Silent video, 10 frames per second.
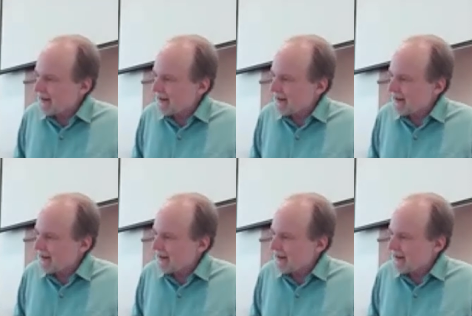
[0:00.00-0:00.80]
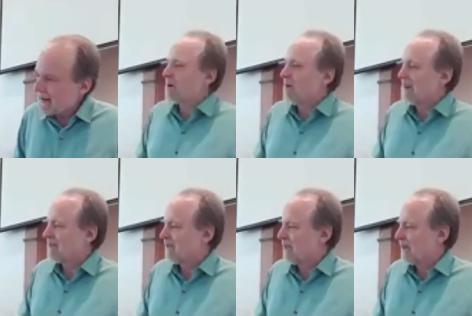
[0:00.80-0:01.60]
Created, and
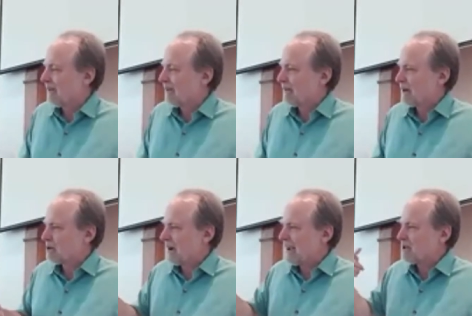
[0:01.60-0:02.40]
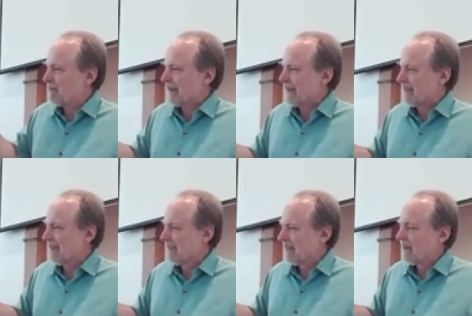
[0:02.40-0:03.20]
this is so wonderful, makes your head
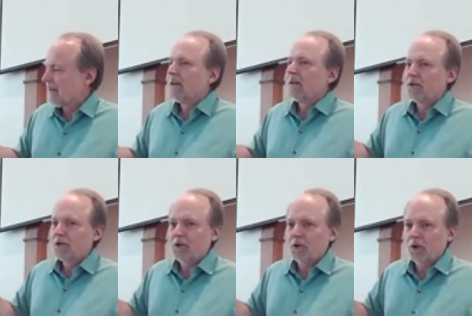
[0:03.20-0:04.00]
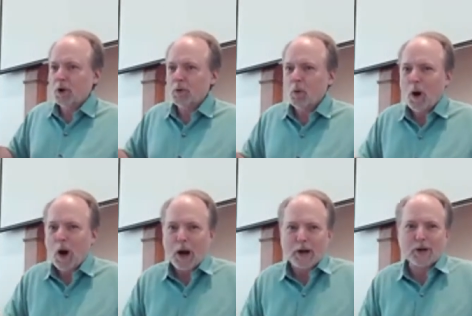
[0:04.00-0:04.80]
spin, to do good
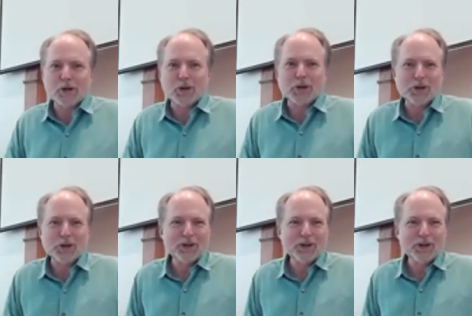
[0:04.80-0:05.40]
works,